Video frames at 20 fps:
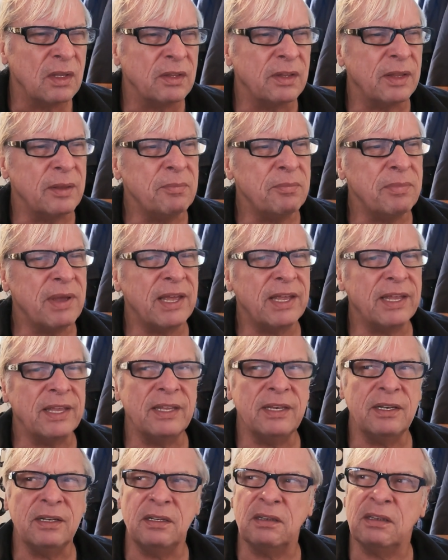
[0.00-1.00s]
They met
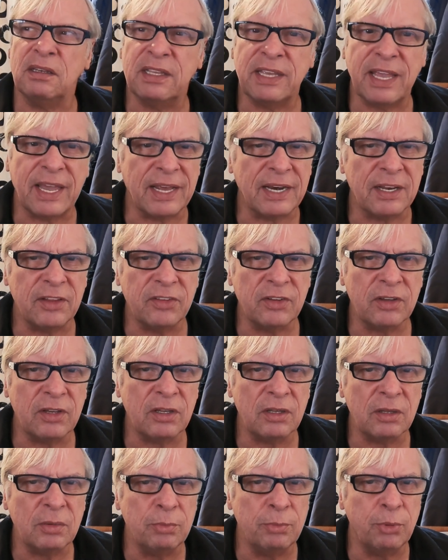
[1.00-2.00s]
in
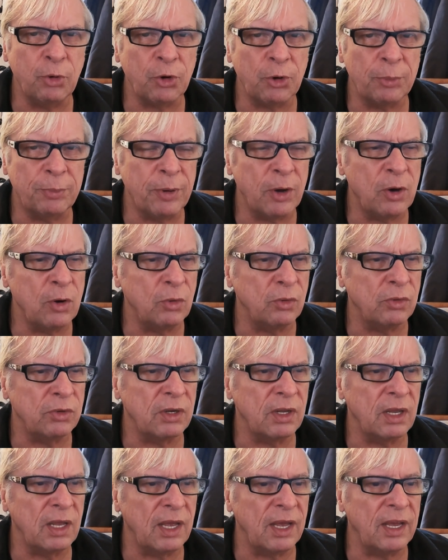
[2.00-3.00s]
Canada, bought a boat
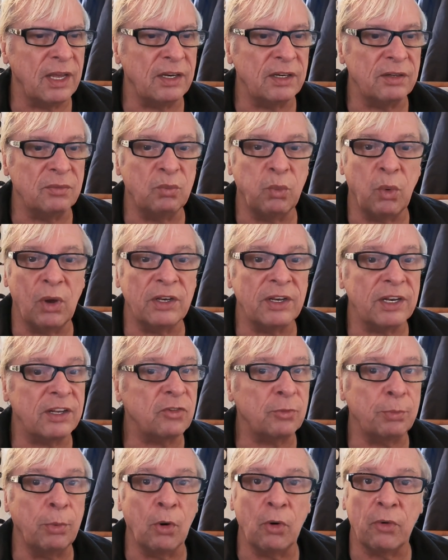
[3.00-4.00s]
and went
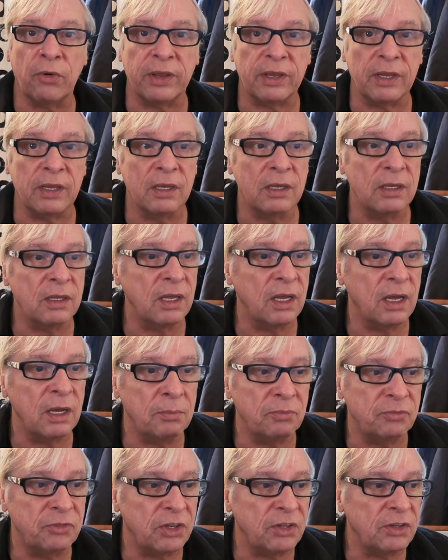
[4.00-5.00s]
exploring.
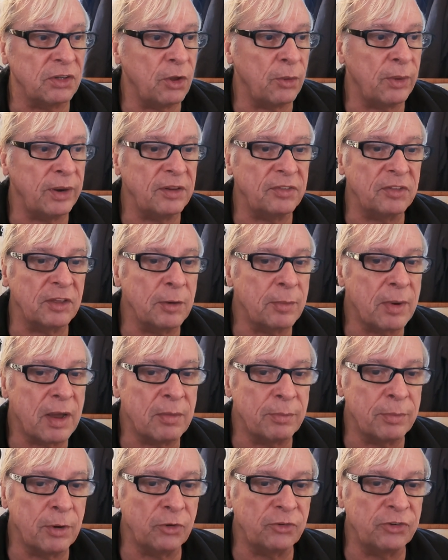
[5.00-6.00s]
Didn't know anything
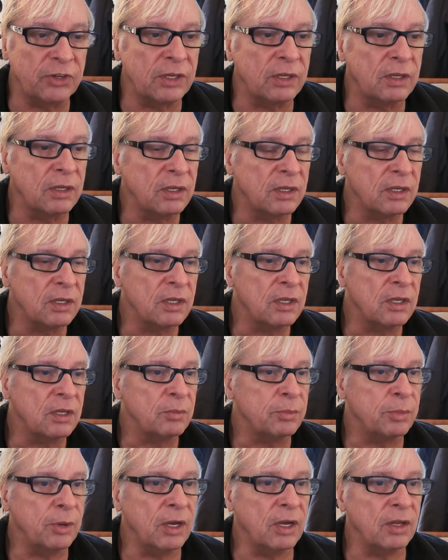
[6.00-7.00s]
about boating,
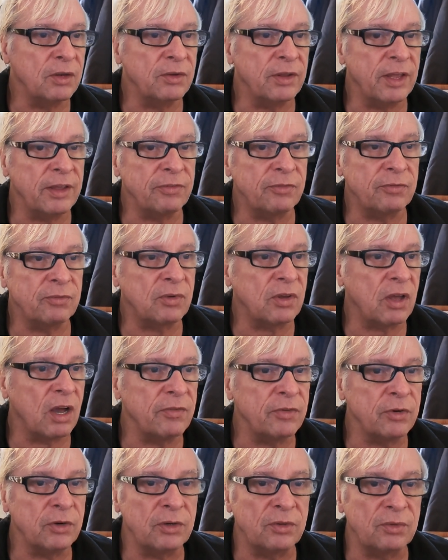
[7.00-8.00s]
but they've
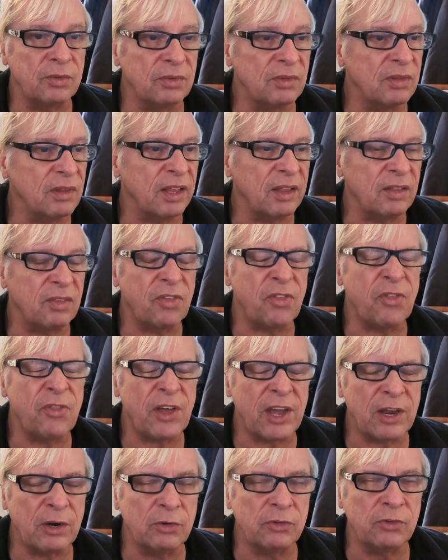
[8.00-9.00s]
covered like
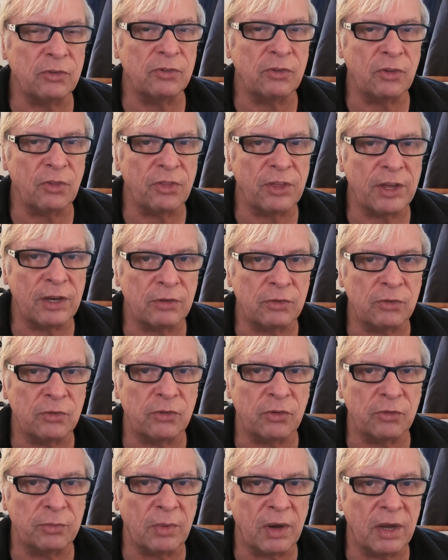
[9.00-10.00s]
thousands and
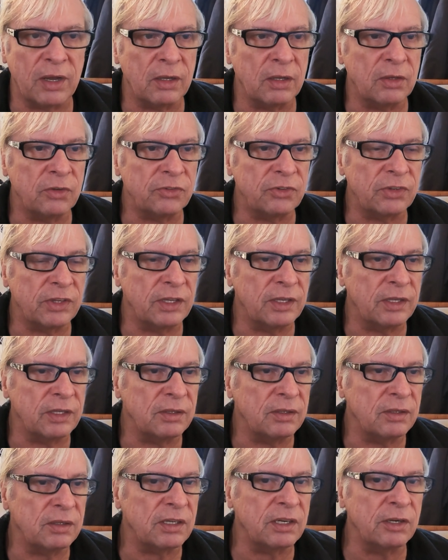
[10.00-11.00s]
thousands of miles,
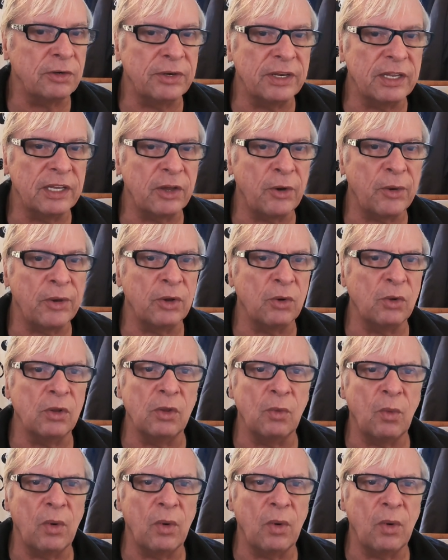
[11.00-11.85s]
including going all the